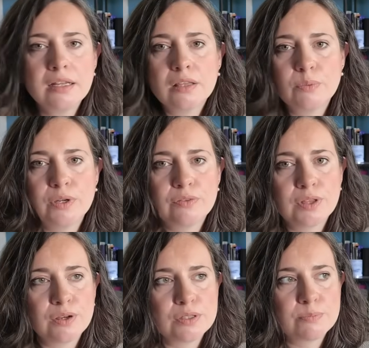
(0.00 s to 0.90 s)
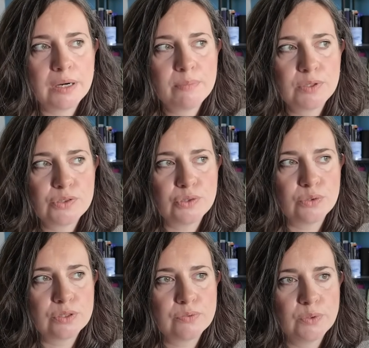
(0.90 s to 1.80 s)
another one of those Bramble
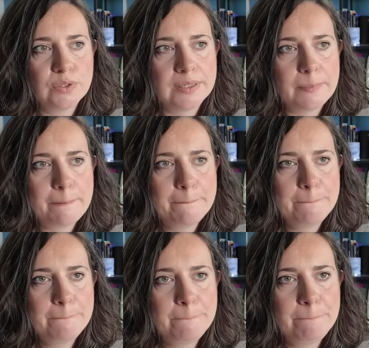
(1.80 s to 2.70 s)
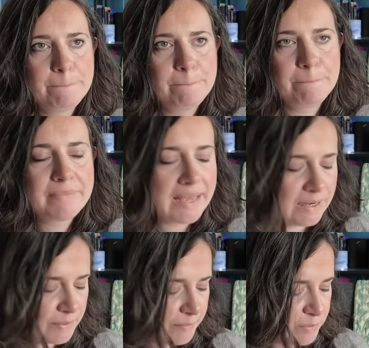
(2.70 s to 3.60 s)
shawls for her.
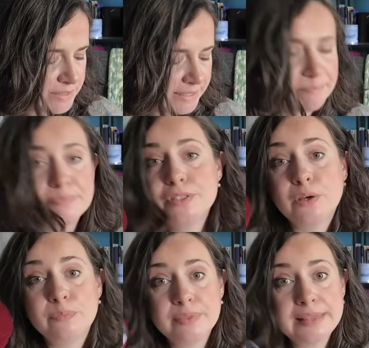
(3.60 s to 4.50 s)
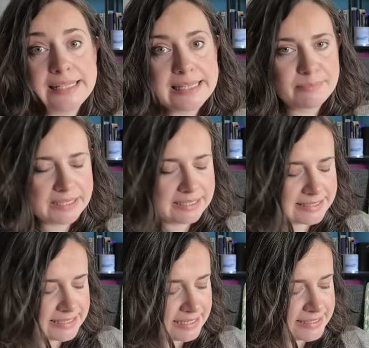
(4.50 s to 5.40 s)
Anyway, we'll see. So knitting plans
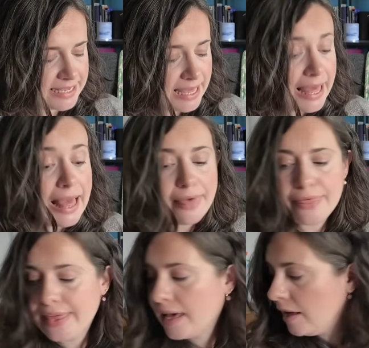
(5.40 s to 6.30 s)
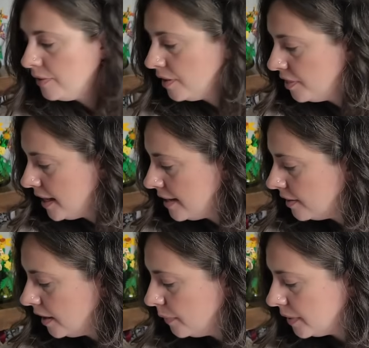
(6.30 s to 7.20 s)
that. The other thing
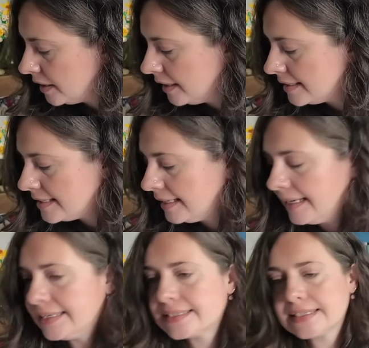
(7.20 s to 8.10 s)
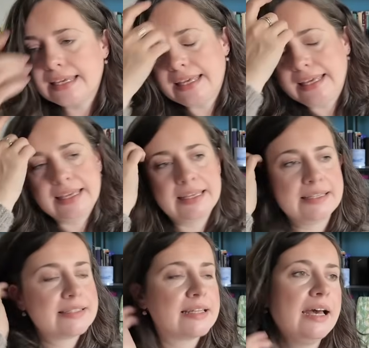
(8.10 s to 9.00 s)
that I would like to knit is